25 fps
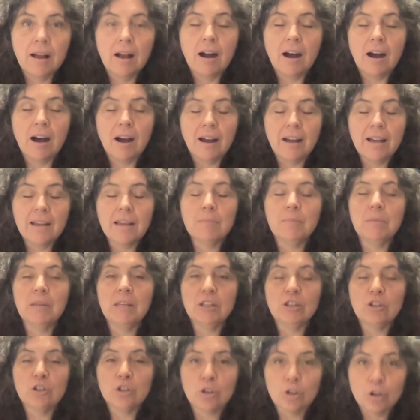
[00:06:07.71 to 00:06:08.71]
I am an
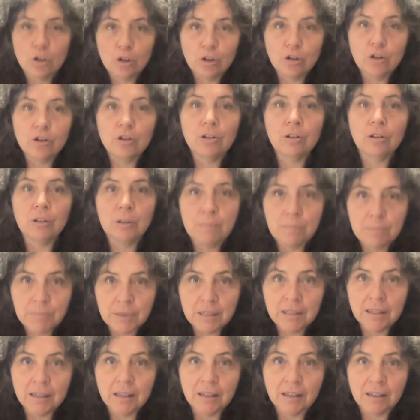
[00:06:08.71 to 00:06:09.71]
eternal
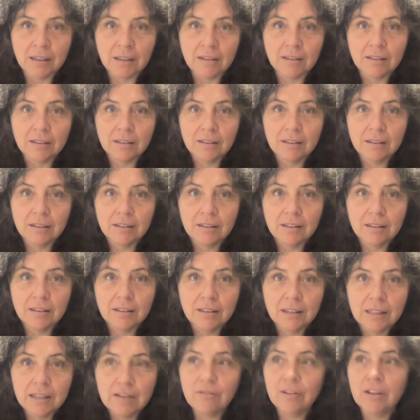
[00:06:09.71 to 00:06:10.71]
being
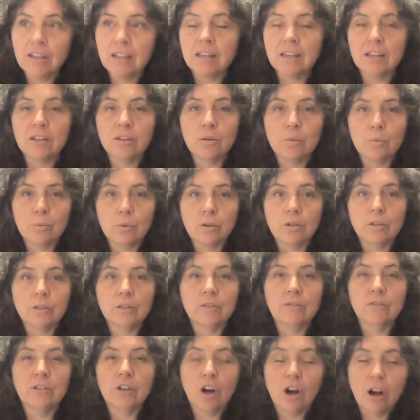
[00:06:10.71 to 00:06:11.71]
living in a world
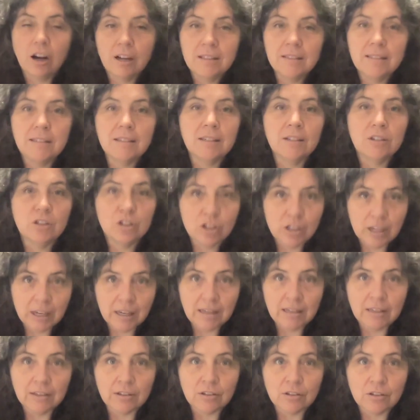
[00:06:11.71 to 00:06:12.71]
of constant
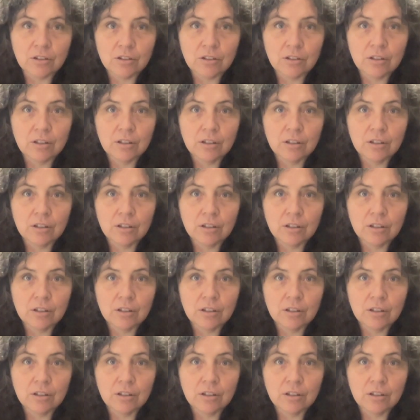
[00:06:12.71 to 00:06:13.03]
change.